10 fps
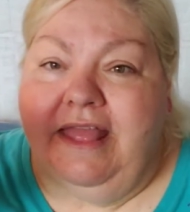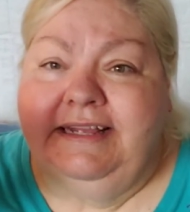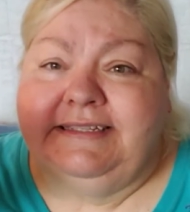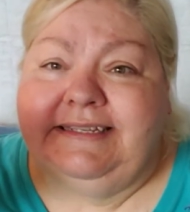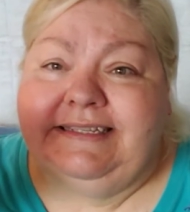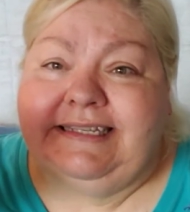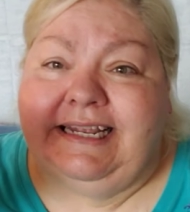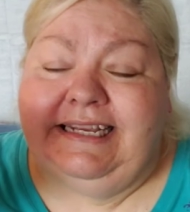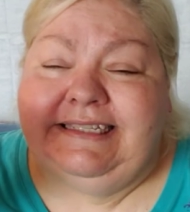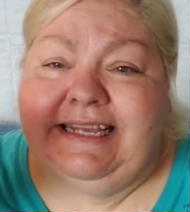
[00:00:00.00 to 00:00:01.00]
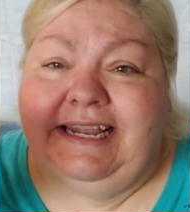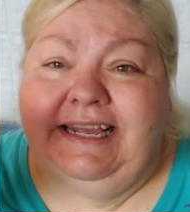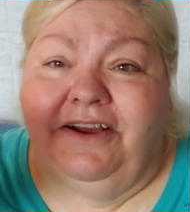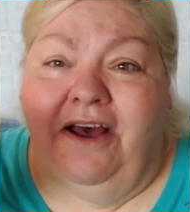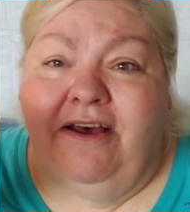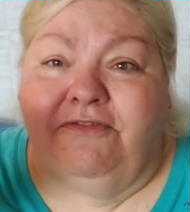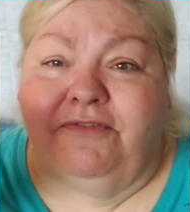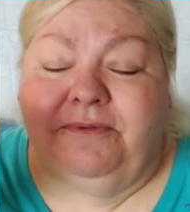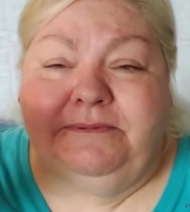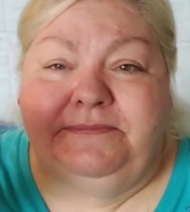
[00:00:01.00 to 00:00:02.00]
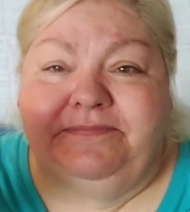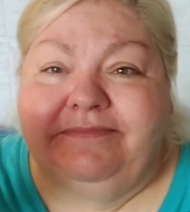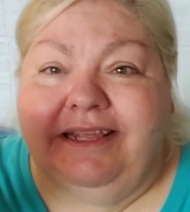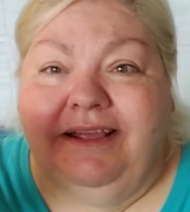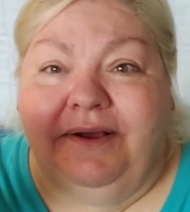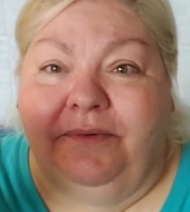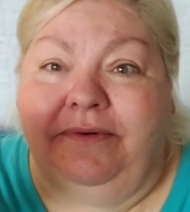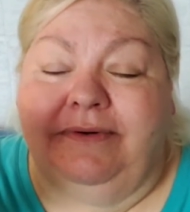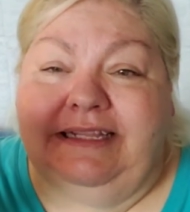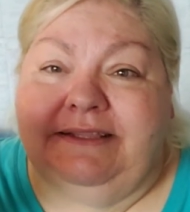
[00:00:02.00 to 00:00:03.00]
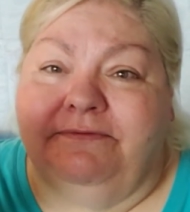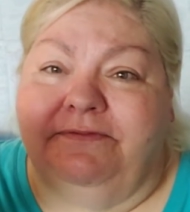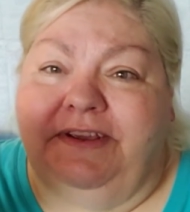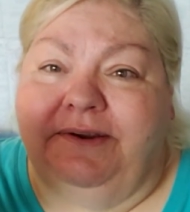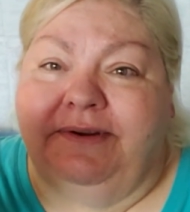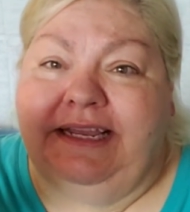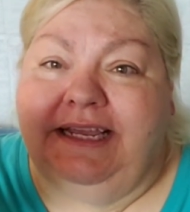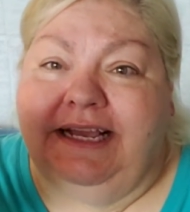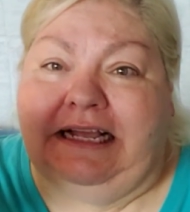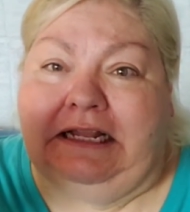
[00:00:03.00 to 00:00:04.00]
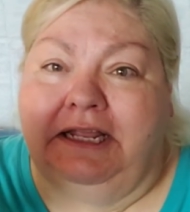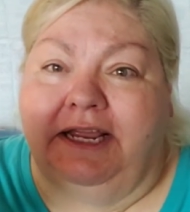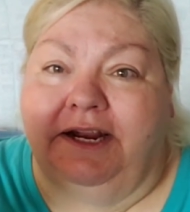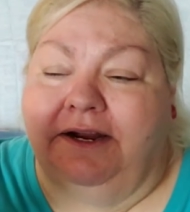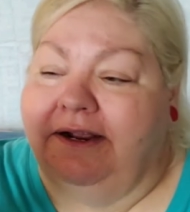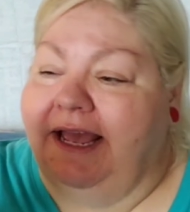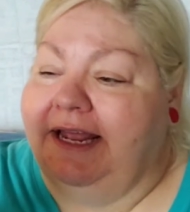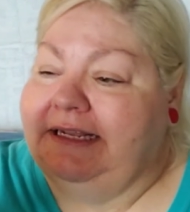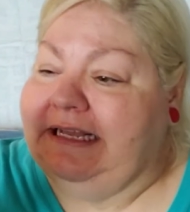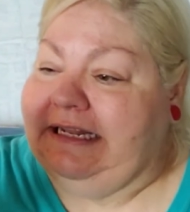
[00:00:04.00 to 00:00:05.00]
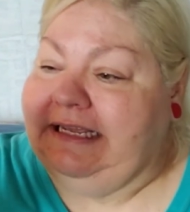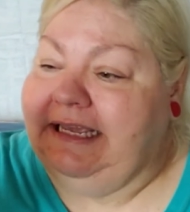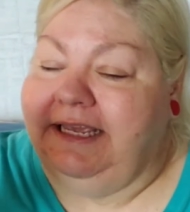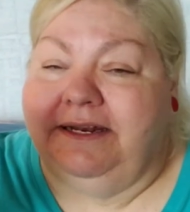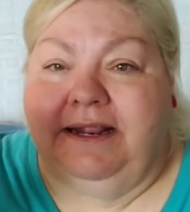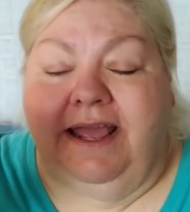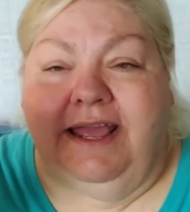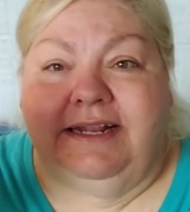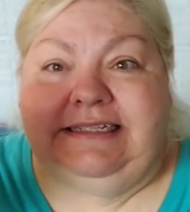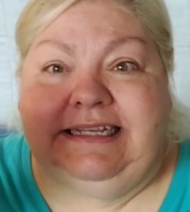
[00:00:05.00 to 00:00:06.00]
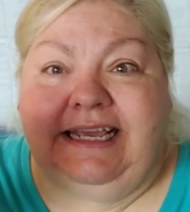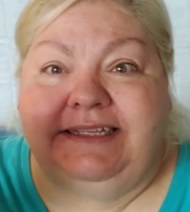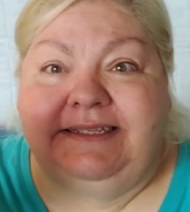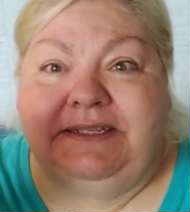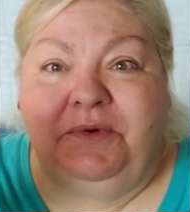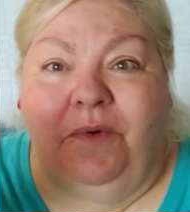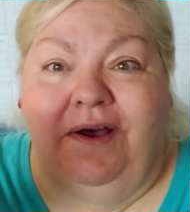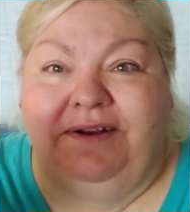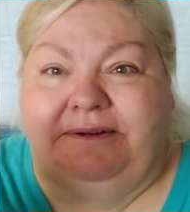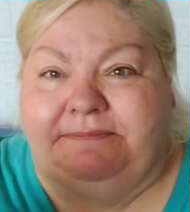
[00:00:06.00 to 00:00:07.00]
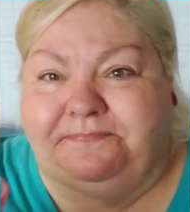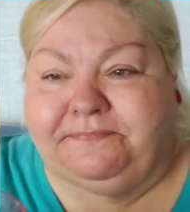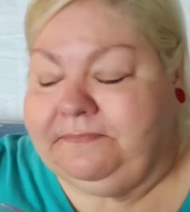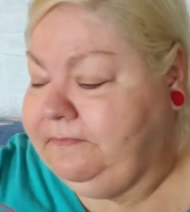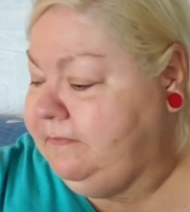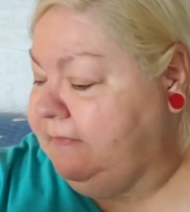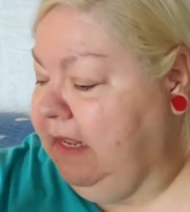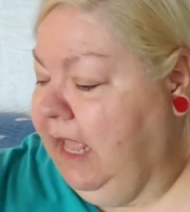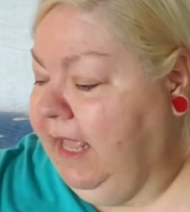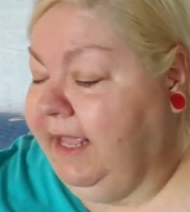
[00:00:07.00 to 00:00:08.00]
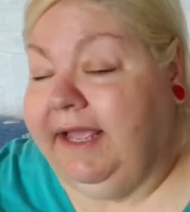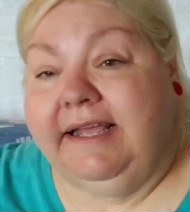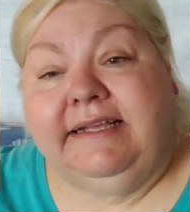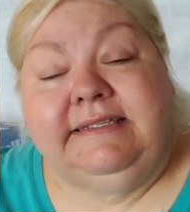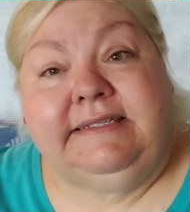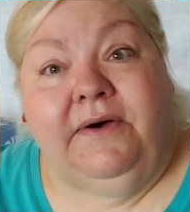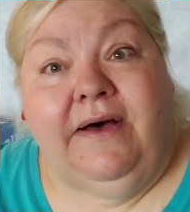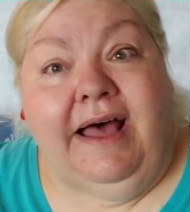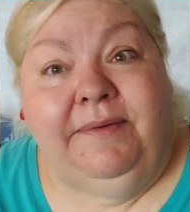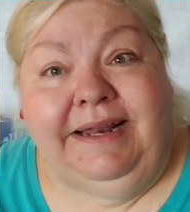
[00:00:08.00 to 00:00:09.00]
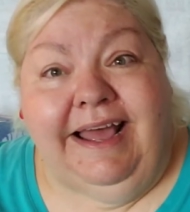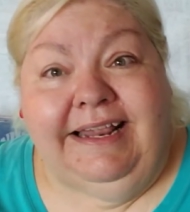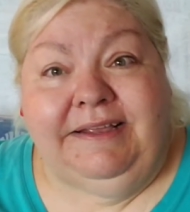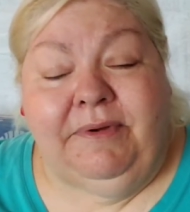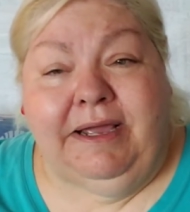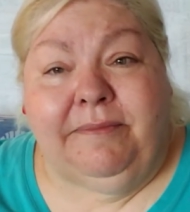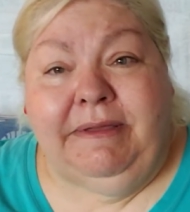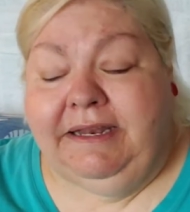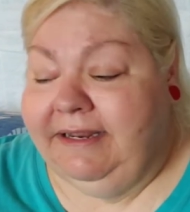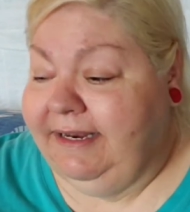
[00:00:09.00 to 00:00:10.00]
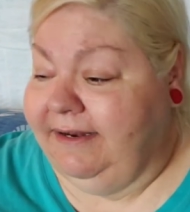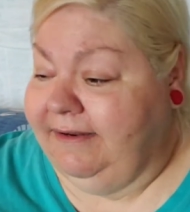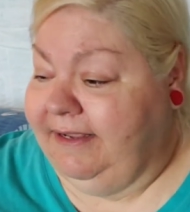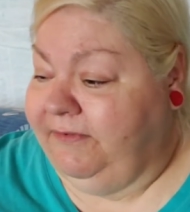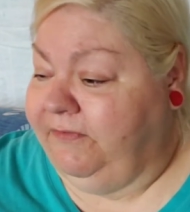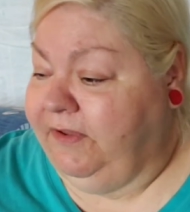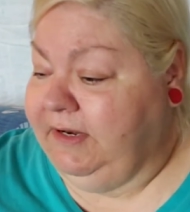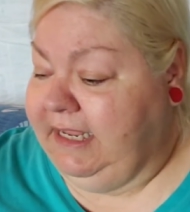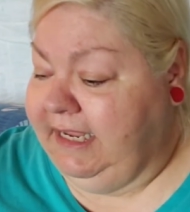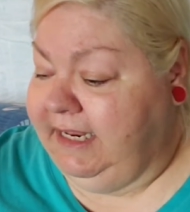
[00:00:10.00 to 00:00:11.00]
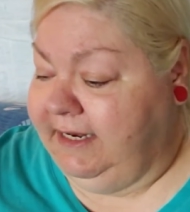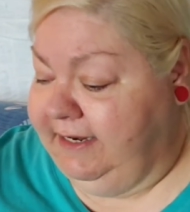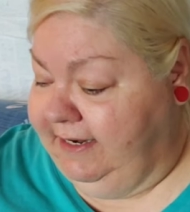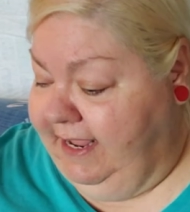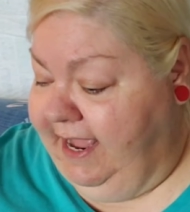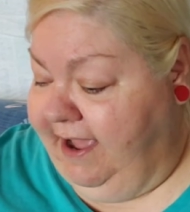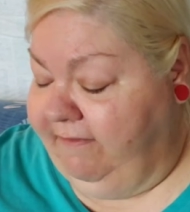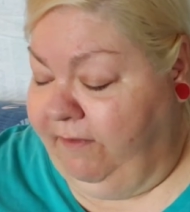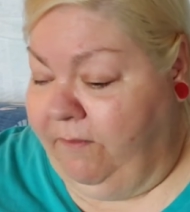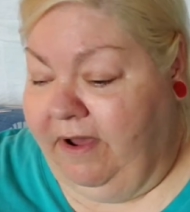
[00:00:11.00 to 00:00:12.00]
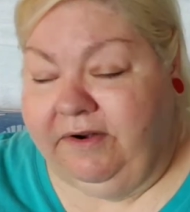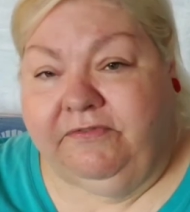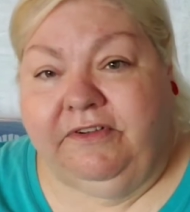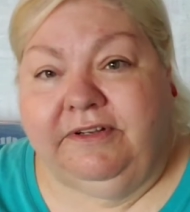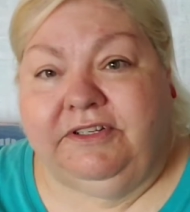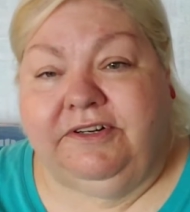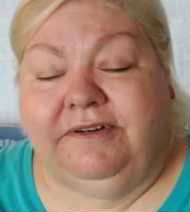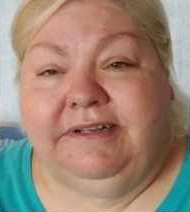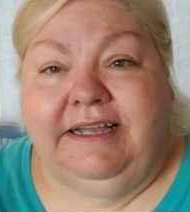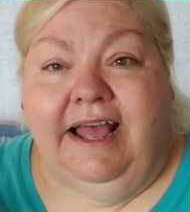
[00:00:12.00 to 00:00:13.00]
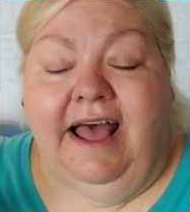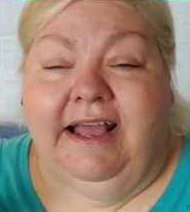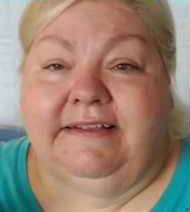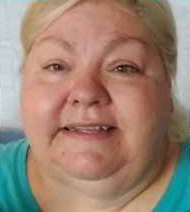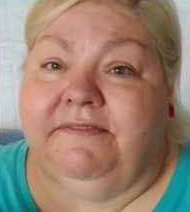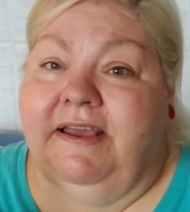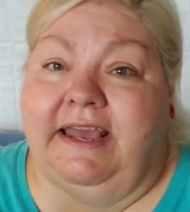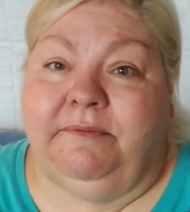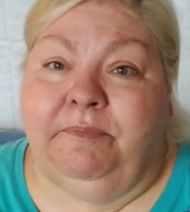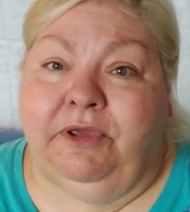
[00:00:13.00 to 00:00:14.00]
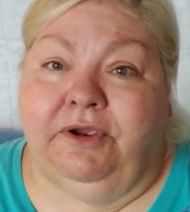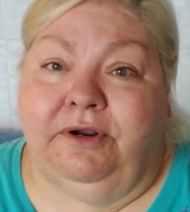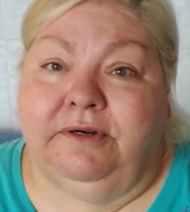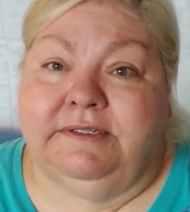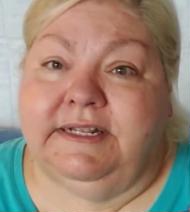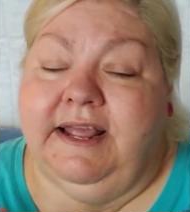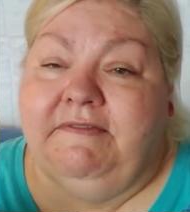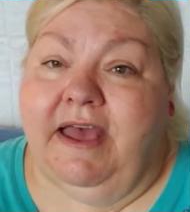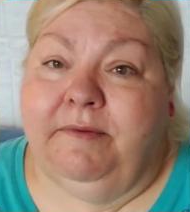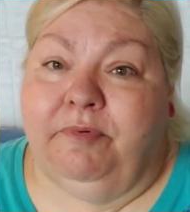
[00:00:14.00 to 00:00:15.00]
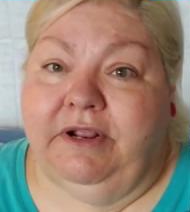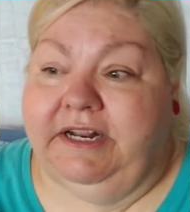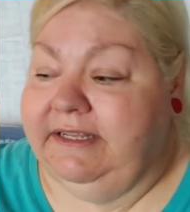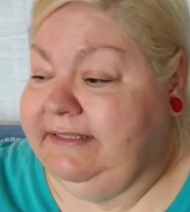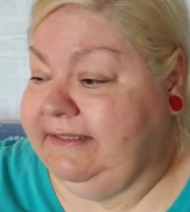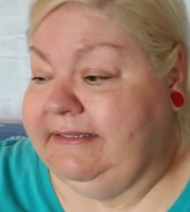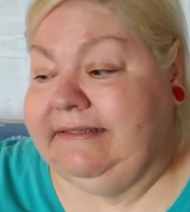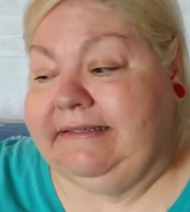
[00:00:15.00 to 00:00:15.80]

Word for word: this is Sunny signing off with very clear and clean and tasty water. So I would highly recommend it if you need to have a water filter because I've had PURs and I've had Britas.